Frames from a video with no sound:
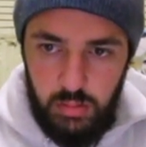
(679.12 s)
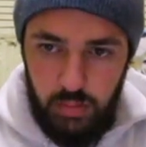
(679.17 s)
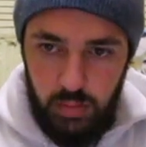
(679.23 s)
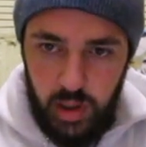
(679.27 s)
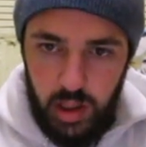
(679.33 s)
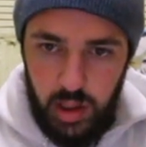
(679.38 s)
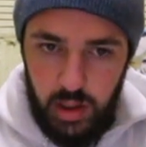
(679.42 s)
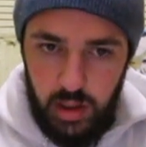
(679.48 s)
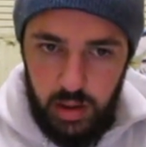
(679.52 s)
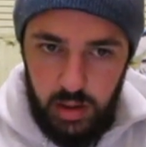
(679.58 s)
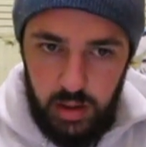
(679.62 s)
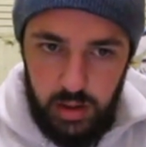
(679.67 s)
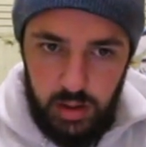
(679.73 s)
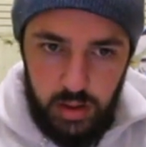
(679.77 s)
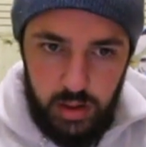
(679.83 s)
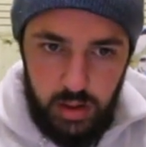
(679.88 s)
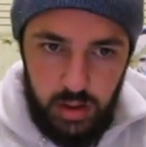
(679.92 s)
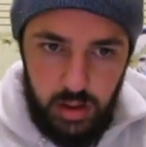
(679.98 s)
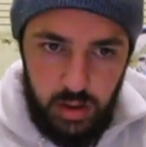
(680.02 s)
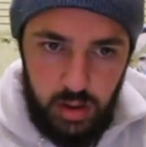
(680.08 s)

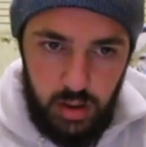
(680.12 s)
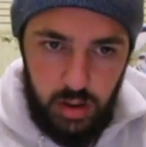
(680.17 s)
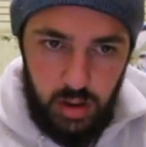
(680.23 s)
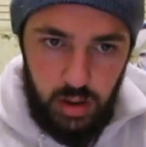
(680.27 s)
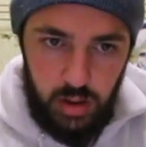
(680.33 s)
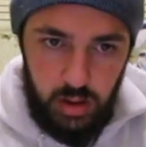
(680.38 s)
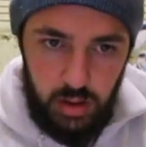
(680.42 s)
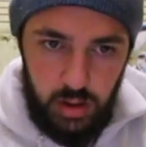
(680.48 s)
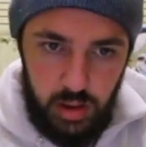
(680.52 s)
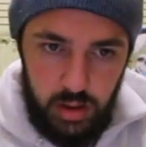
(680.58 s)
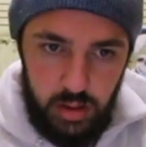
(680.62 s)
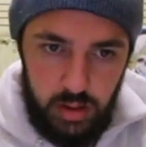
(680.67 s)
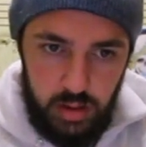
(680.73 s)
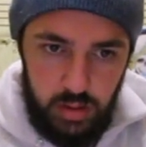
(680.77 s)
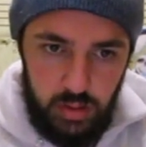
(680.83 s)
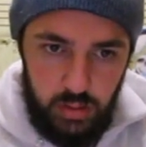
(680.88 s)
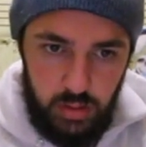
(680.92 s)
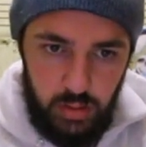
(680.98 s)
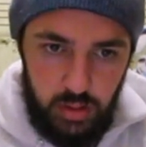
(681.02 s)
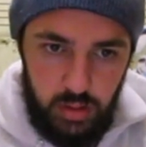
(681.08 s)
Manage online
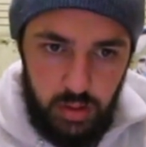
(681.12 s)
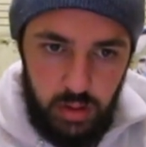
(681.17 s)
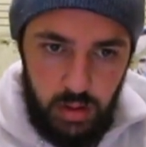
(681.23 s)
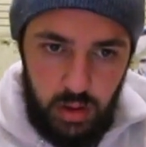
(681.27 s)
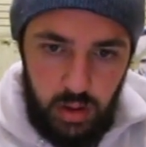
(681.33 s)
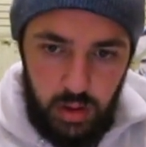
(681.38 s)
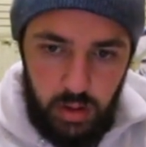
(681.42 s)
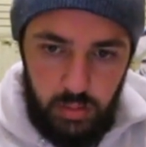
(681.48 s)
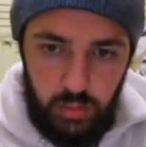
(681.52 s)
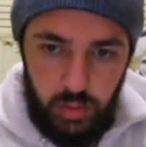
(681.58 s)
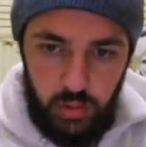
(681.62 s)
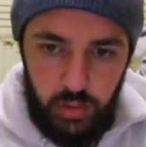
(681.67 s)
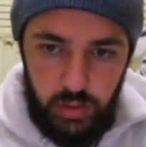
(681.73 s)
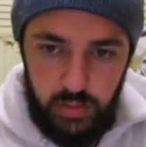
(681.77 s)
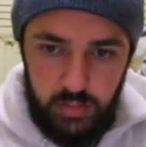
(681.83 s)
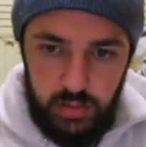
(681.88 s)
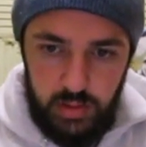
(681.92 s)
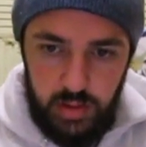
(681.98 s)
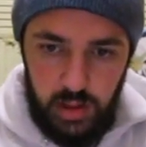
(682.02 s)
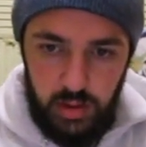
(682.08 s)
store, point
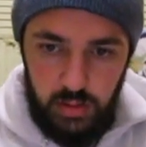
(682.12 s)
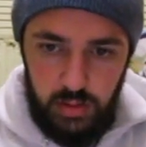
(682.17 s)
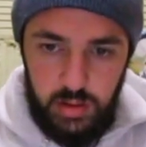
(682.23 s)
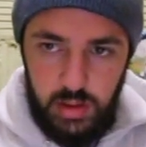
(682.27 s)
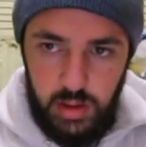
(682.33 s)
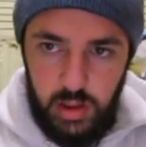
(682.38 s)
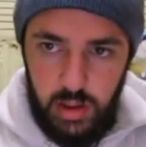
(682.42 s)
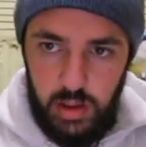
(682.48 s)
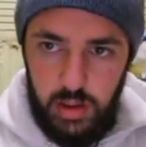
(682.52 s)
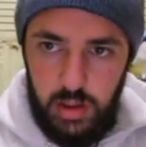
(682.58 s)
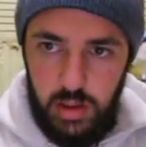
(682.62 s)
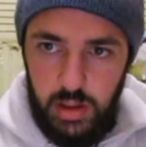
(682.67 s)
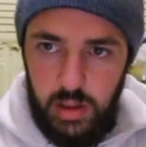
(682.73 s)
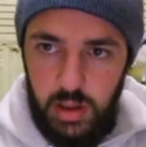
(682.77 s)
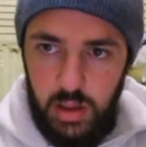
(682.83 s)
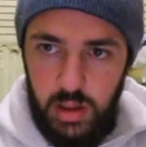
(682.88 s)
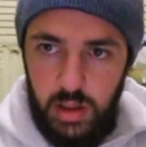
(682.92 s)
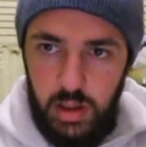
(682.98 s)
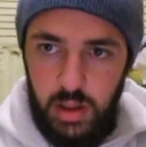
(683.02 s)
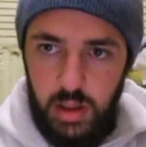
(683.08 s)
of sale done,
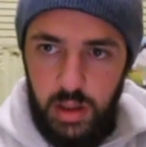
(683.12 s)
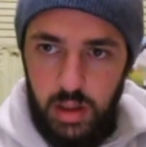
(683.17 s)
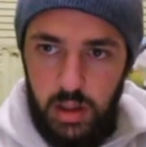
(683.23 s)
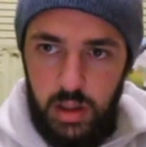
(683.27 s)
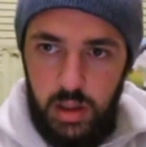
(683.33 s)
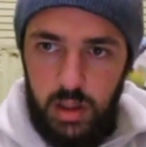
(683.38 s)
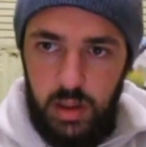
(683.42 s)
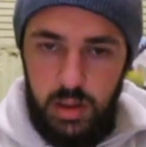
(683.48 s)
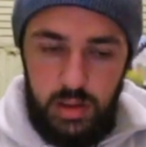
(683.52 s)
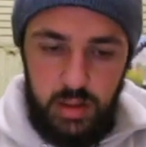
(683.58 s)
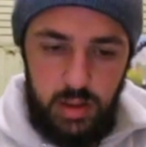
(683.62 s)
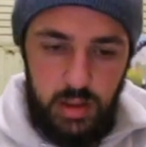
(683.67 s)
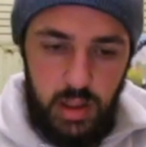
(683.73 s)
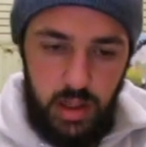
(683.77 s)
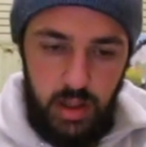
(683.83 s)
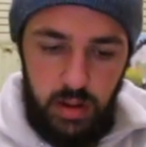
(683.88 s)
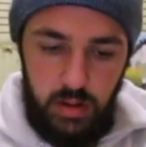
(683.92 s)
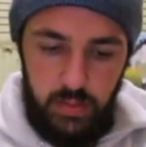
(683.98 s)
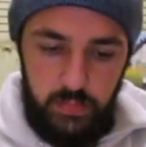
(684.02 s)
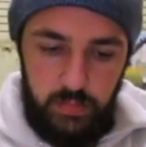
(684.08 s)

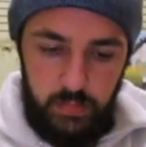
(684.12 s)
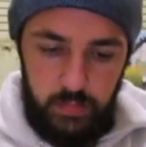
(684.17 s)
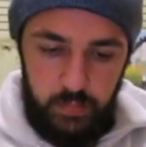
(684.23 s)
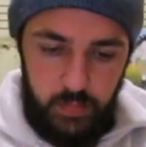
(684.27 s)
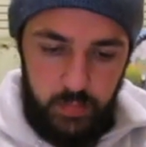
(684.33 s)
save.